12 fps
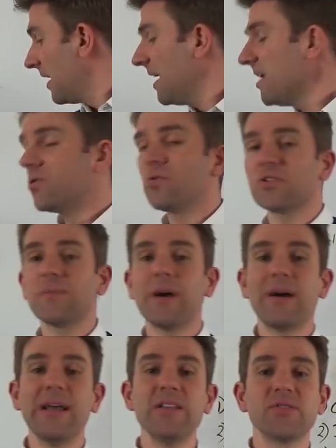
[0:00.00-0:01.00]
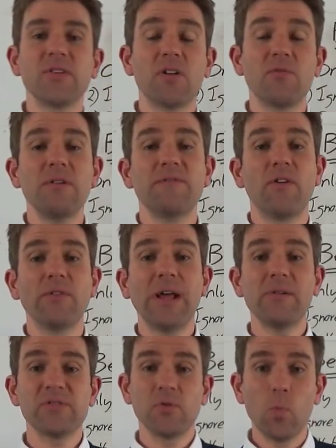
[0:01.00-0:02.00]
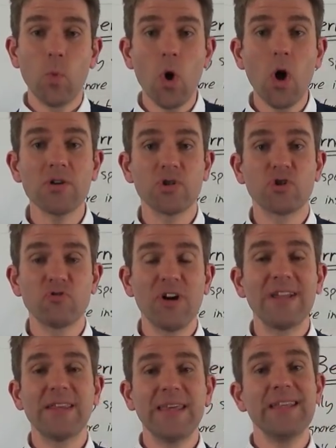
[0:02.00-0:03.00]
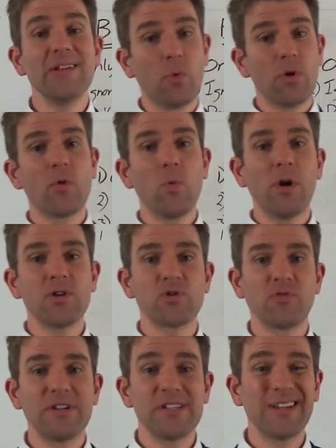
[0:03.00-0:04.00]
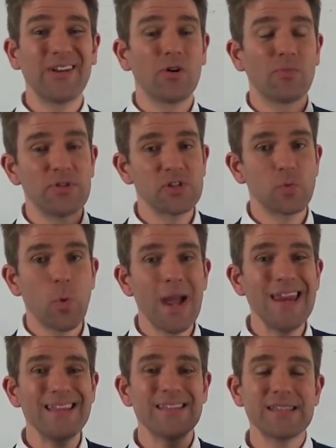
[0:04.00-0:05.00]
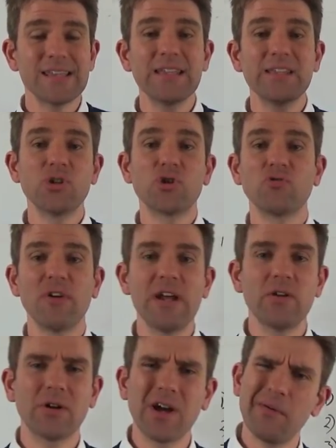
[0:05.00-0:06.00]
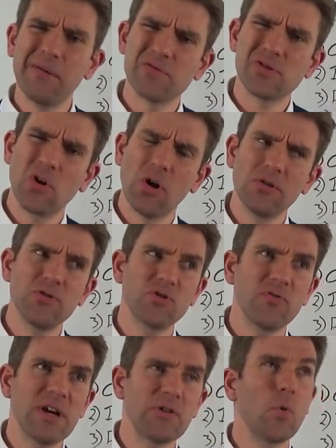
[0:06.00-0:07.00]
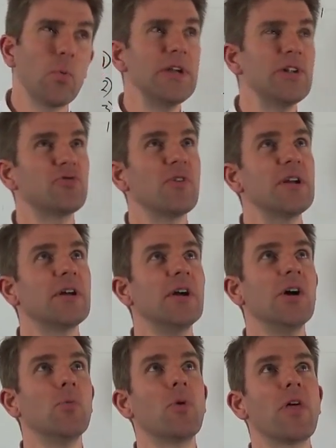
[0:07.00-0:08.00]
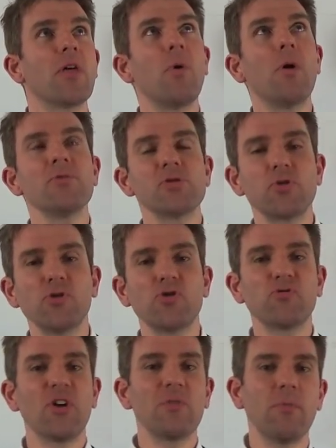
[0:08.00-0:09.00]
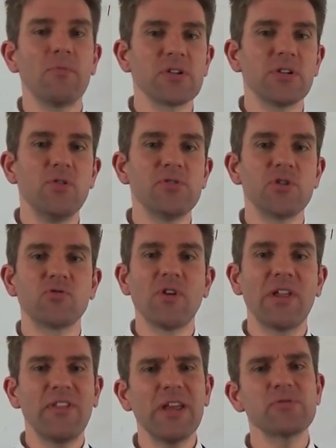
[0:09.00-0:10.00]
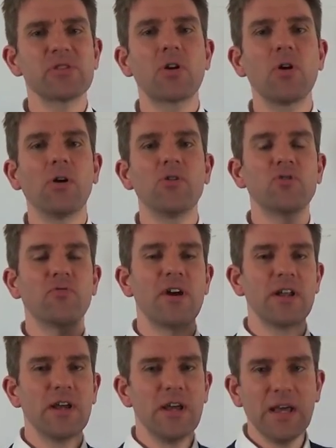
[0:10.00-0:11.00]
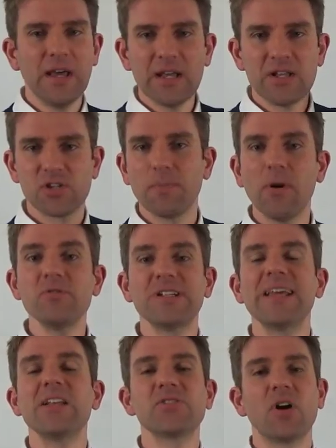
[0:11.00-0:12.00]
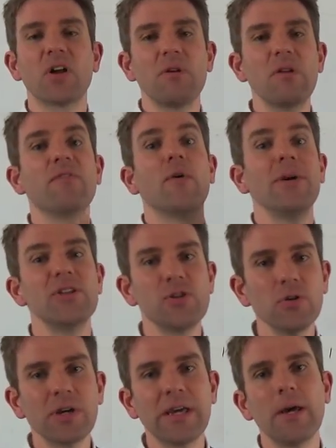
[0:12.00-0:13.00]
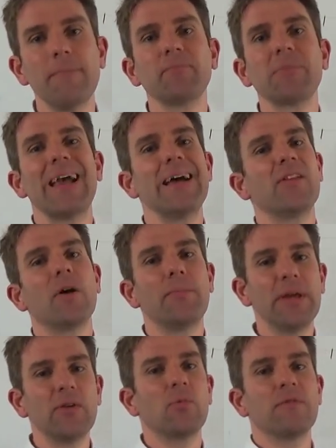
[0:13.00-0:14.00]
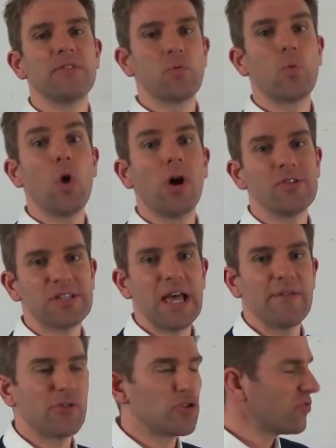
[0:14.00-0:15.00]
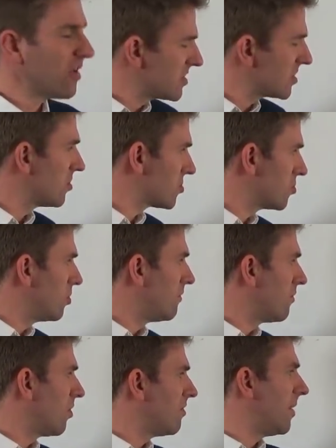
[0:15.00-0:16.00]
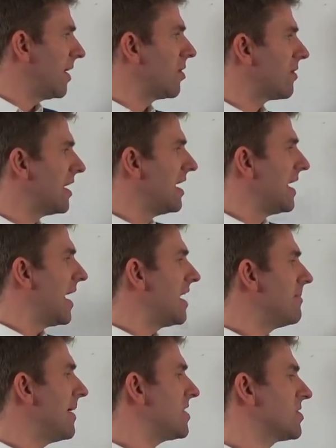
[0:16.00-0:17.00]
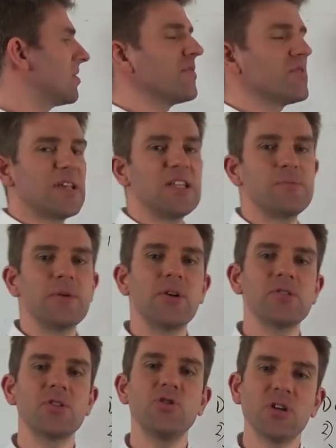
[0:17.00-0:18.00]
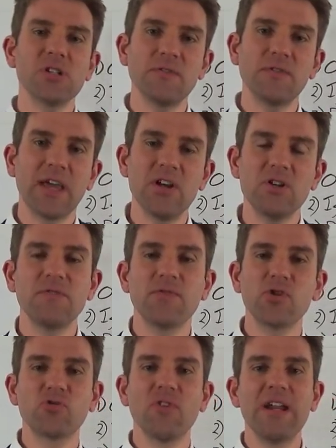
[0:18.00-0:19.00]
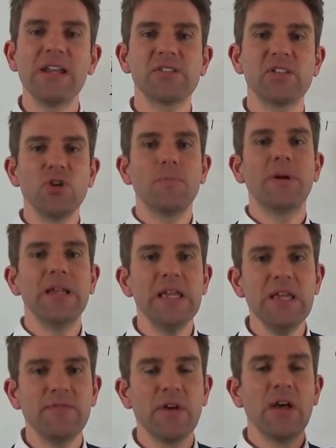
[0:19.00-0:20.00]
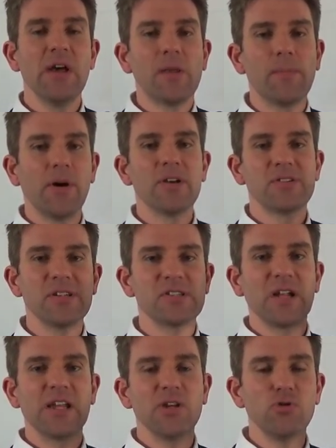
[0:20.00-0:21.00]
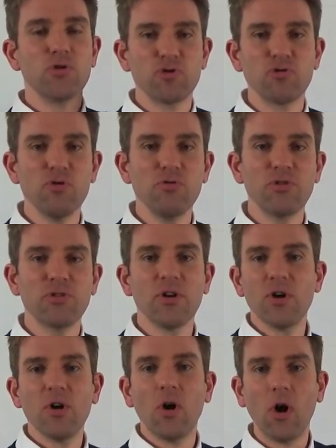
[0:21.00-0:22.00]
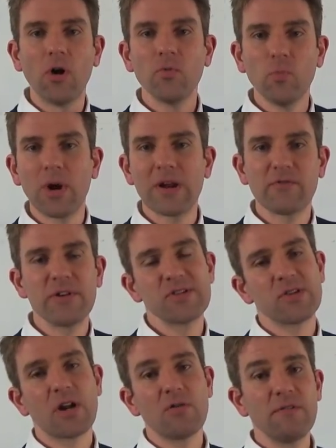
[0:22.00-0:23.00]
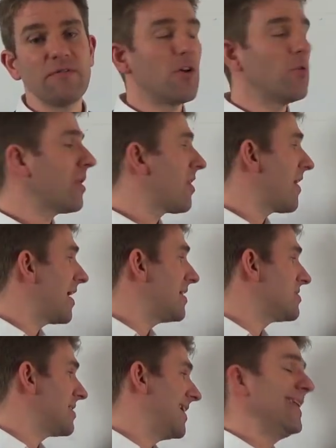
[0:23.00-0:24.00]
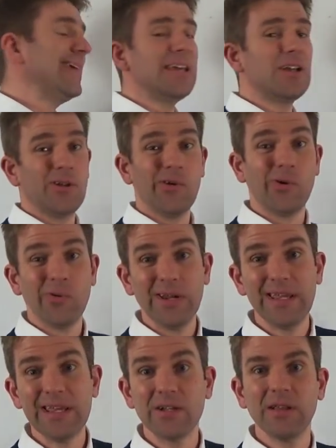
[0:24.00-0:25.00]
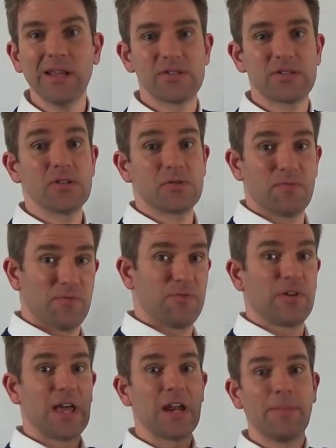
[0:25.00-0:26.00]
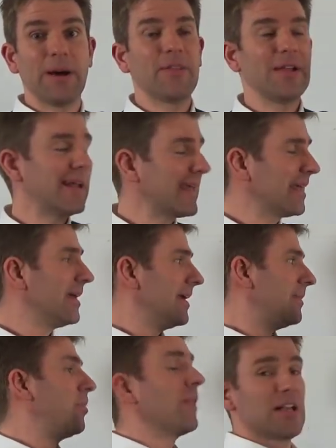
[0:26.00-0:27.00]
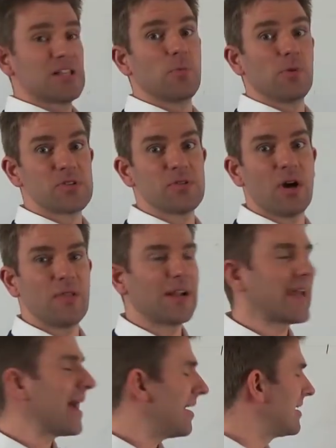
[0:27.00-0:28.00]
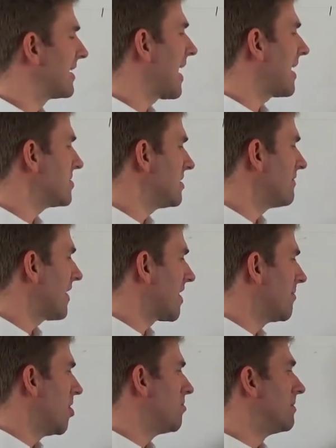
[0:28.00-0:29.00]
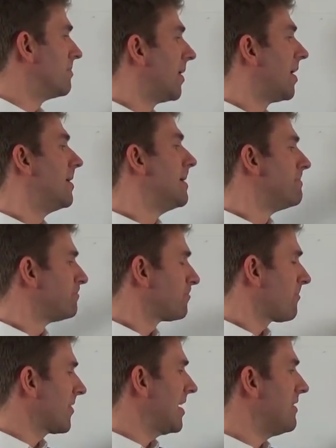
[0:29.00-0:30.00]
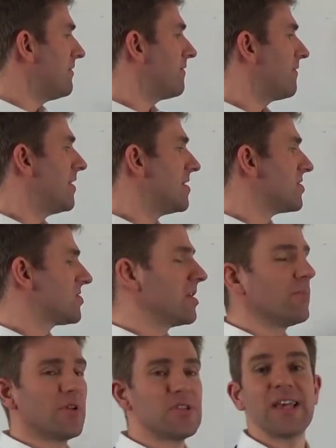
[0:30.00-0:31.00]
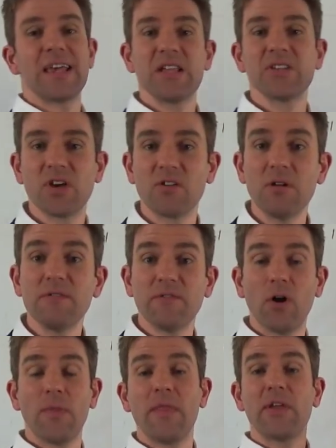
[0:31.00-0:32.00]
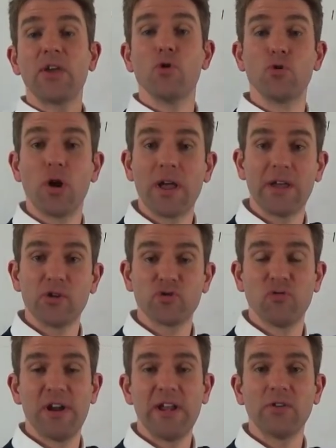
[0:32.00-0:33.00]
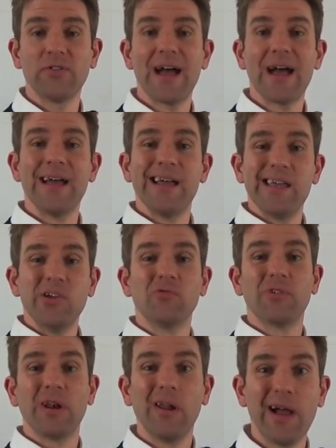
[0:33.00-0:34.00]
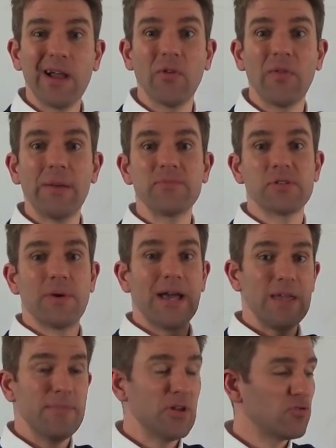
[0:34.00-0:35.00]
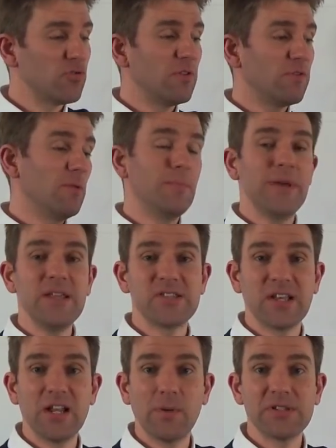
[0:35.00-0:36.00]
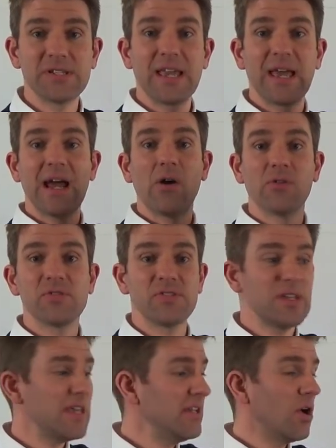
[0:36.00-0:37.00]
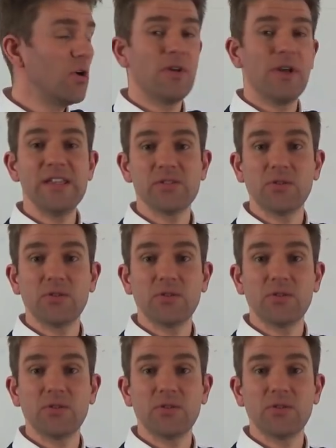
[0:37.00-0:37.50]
He talks about insider info, and that was the worst trade that he did, one of the worst trades that he got persuaded to take this trade on. I can't remember if it was a cotton trade or a wheat trade. One of the other, one was a good trade, one was a losing trade. I think it was the cotton trade. Supposedly insider info, he took it ended up being one of his worst ever trades and lost an awful lot of money on it. And it makes a lot of sense because the justification for the trade is that you believe the person is telling you the truth on whatever insider info, whether that is illegal or legal. Let's just forget about the leg- put that to one side, the legality of that at the moment. But if someone is saying insider info and then you're going and trading on that, you're relying on them to A, be truthful and B, tell you when to get out or C, know that he's